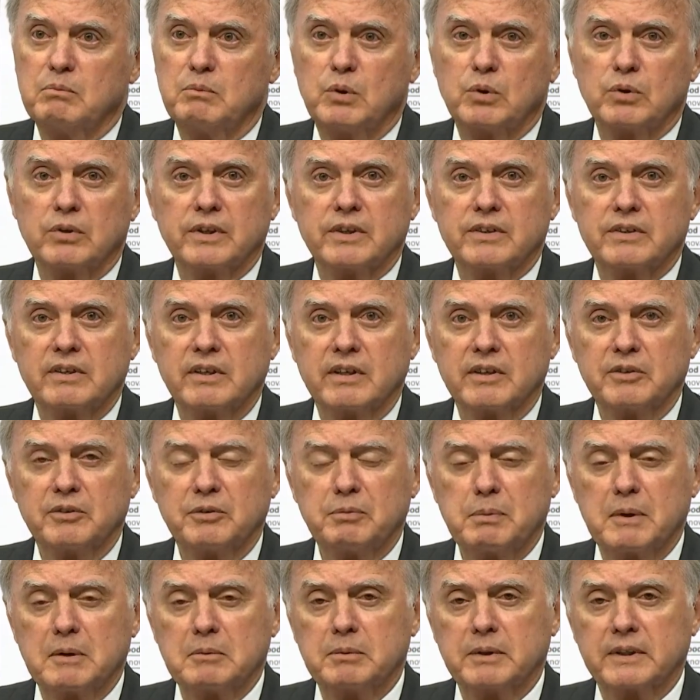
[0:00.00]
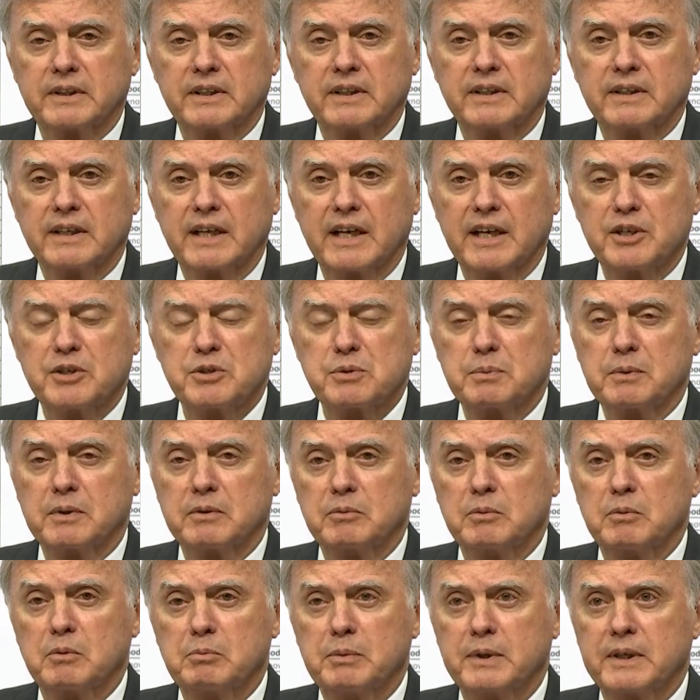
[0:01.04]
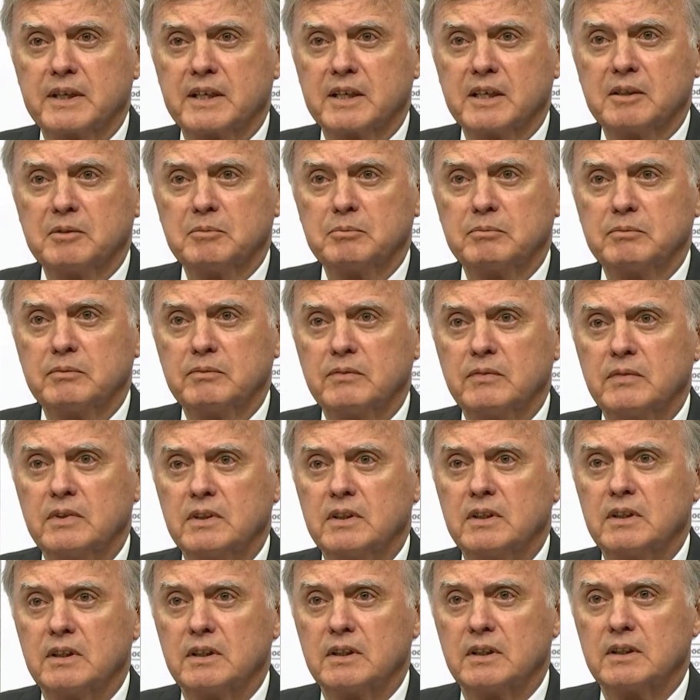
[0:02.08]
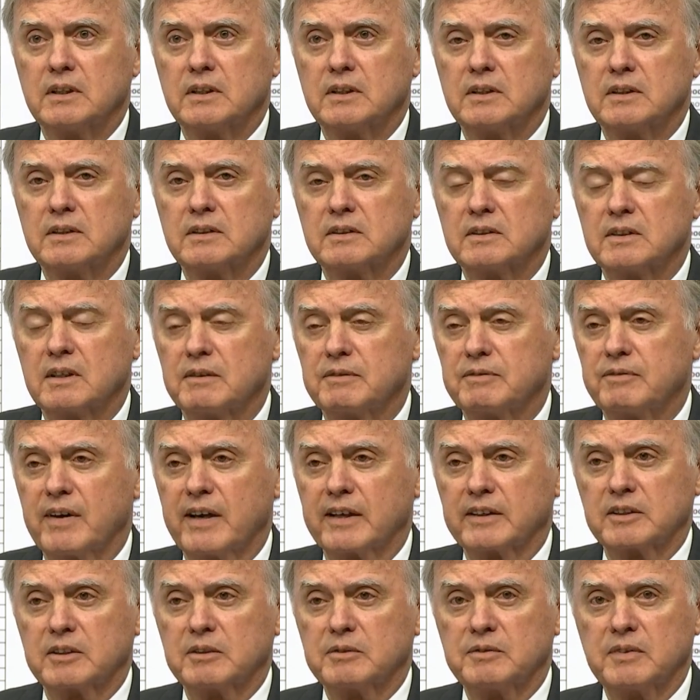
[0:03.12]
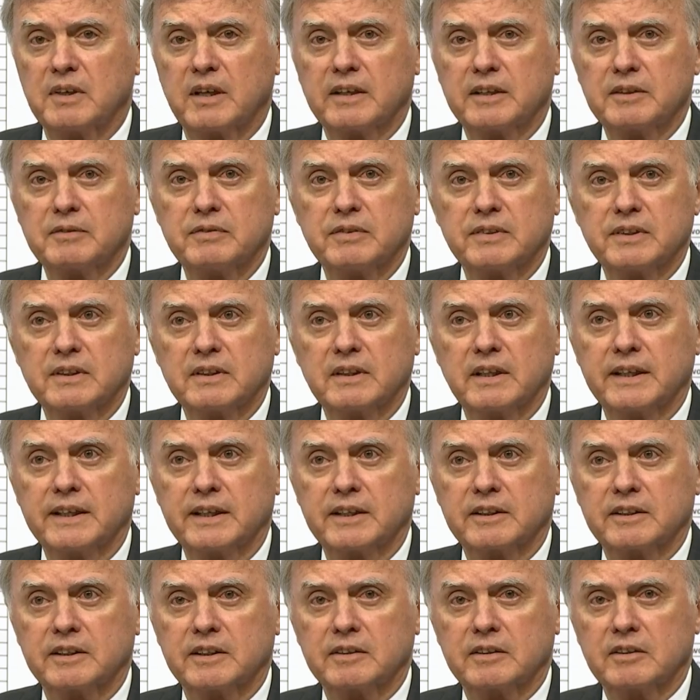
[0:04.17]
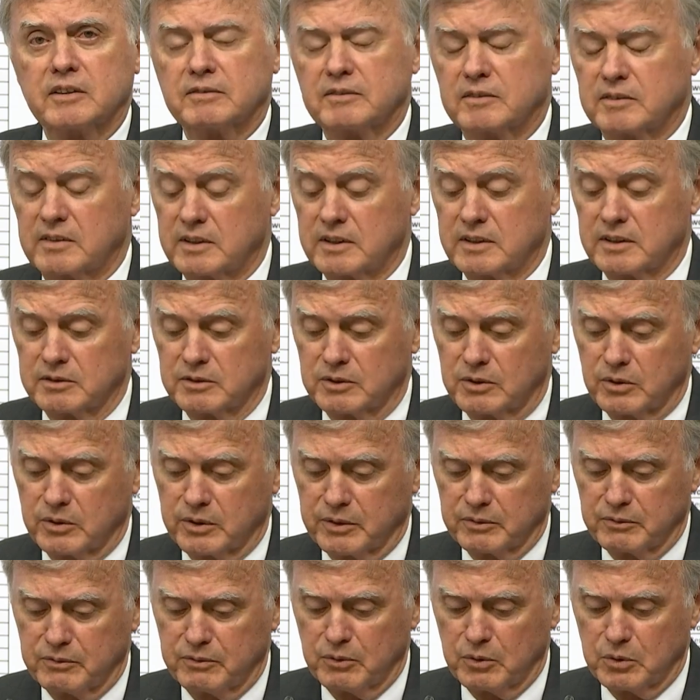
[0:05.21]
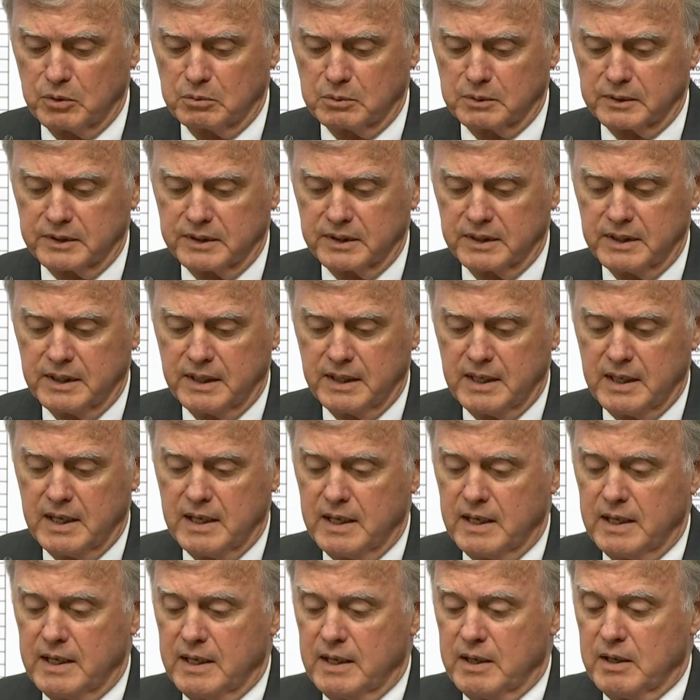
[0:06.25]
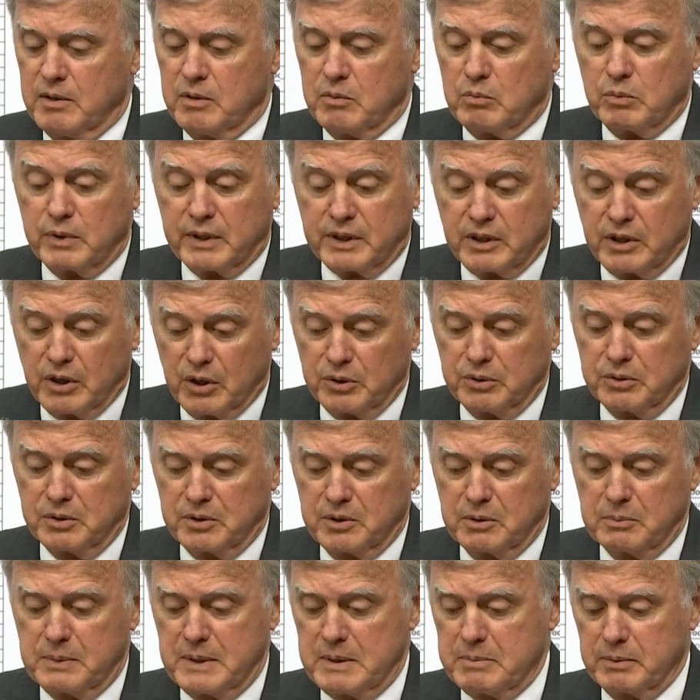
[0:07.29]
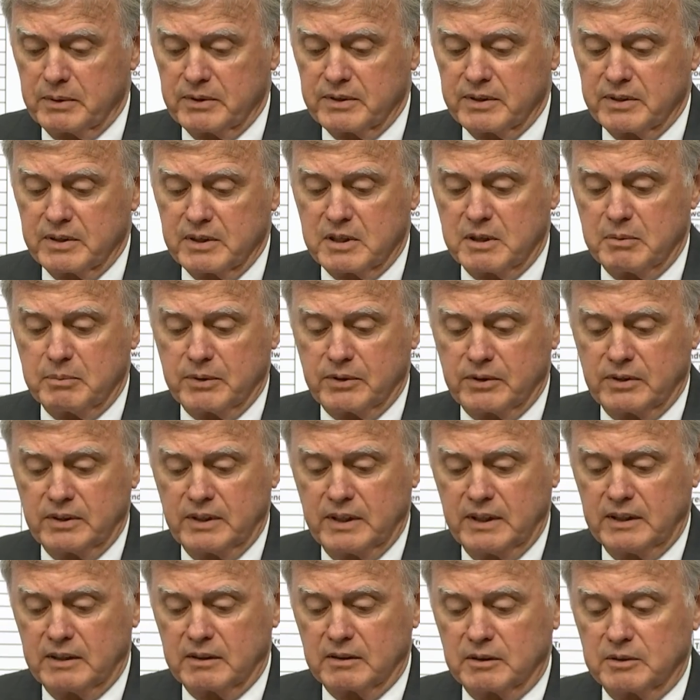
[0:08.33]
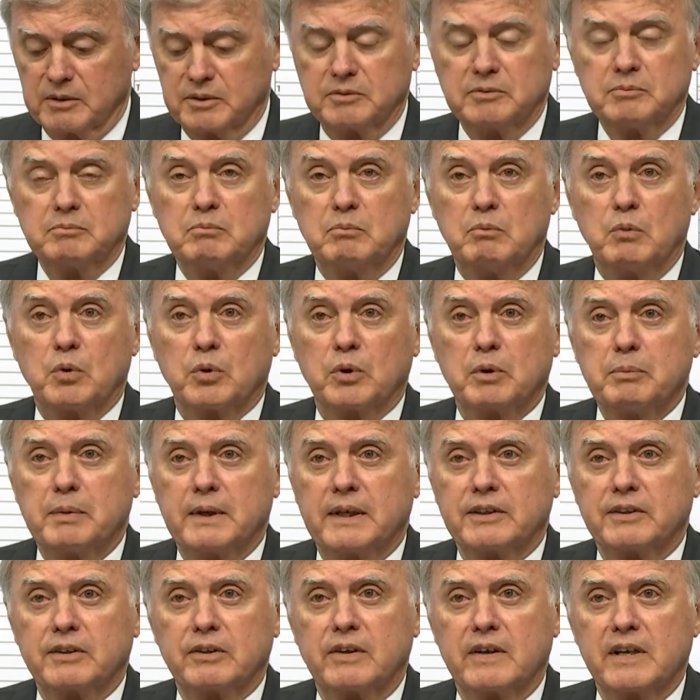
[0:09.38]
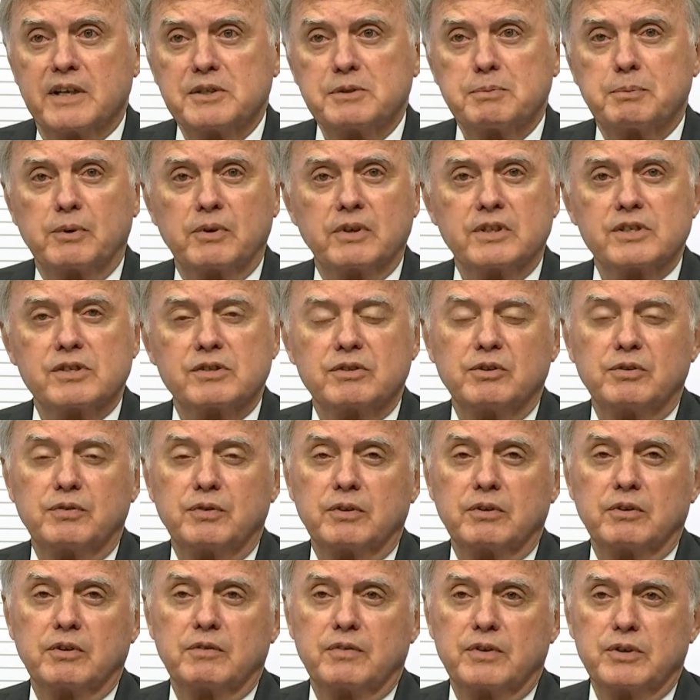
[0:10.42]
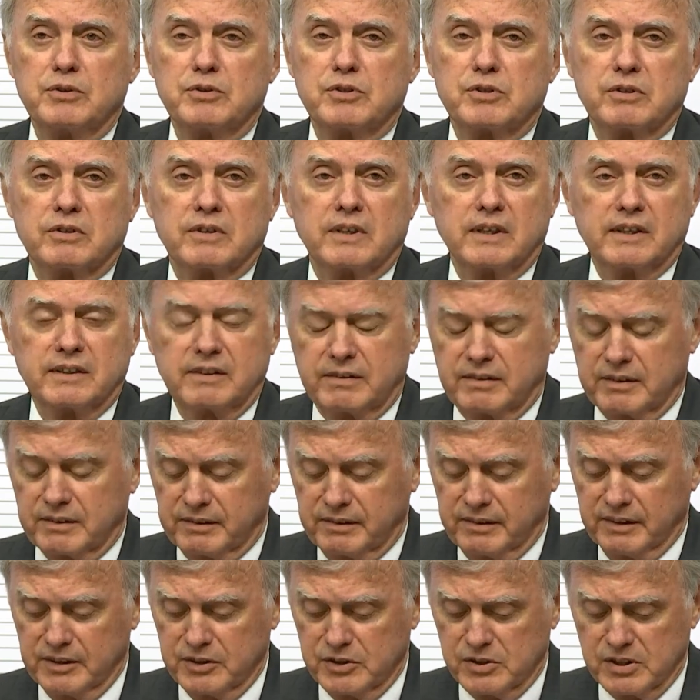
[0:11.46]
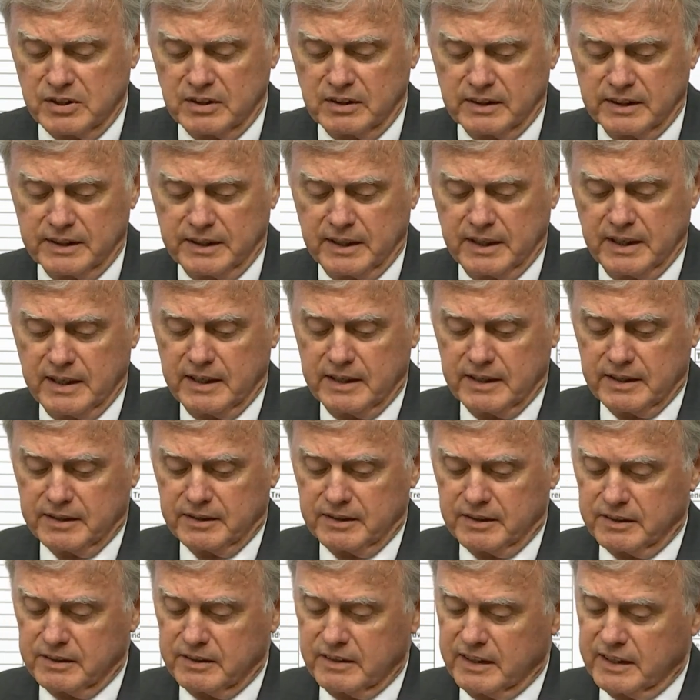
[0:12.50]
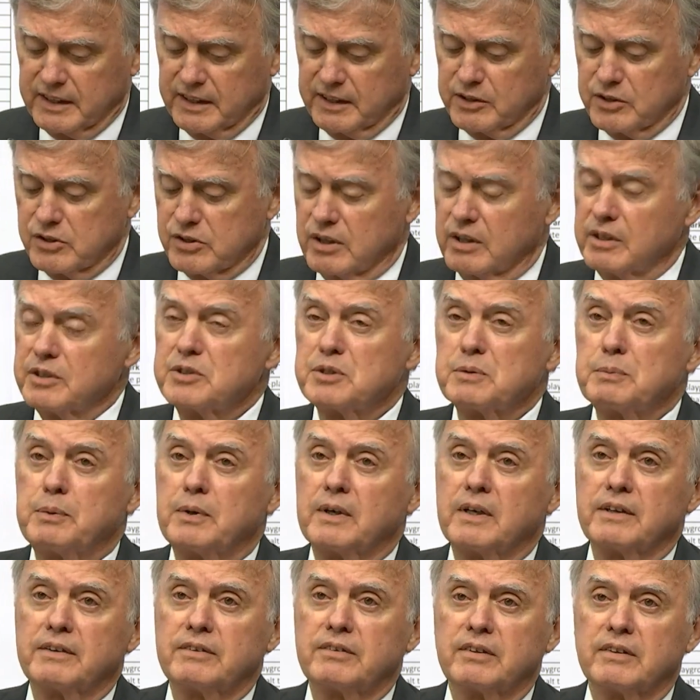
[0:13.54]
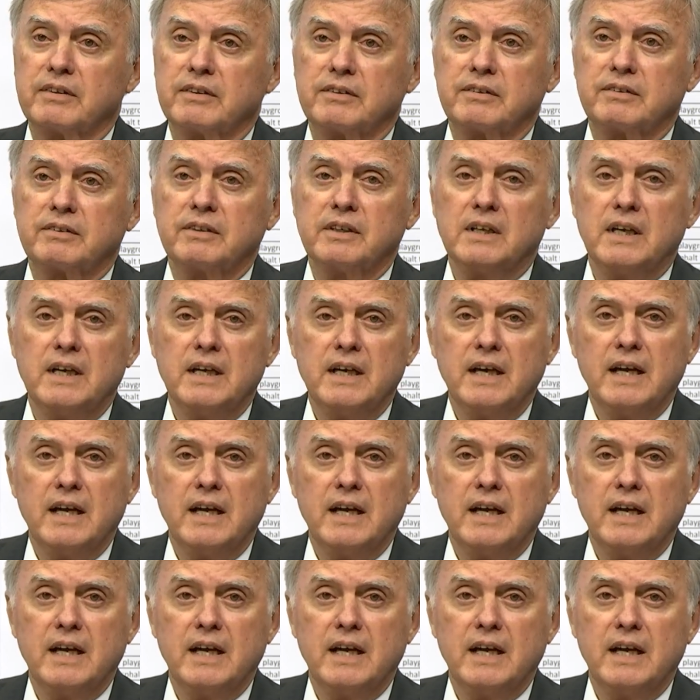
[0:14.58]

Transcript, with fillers: more intense public engagement will become uh, a fact of life in Lincoln uh, going forward. We go to the people of the community to learn more about their aspirations for the future. That's essentially it. The taking charge process